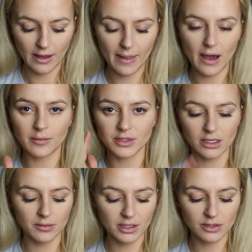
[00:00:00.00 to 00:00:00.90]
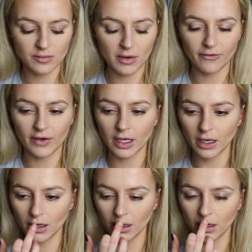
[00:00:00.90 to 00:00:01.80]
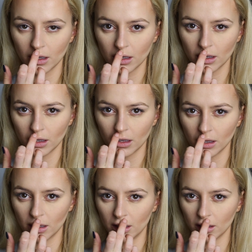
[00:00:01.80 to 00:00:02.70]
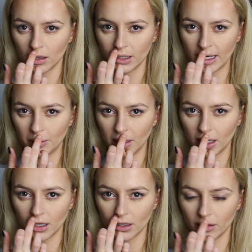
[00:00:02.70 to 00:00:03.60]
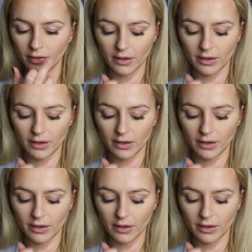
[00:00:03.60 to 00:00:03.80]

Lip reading: And now I'm just going to be using my finger, and I'm going to apply it